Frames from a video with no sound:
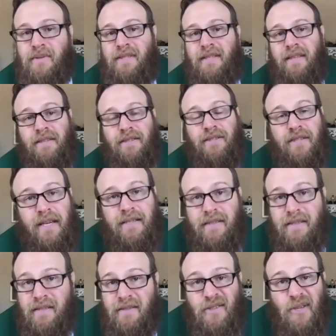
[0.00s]
to the
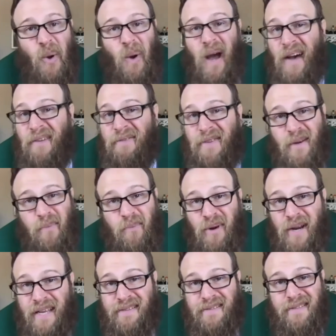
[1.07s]
justice so often
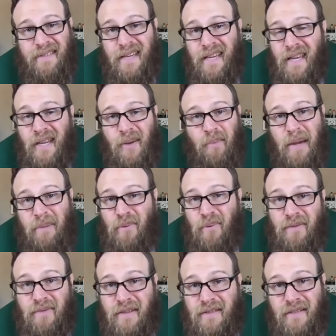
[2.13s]
embraced by
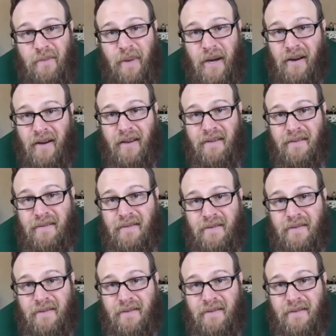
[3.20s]
privileged Americans.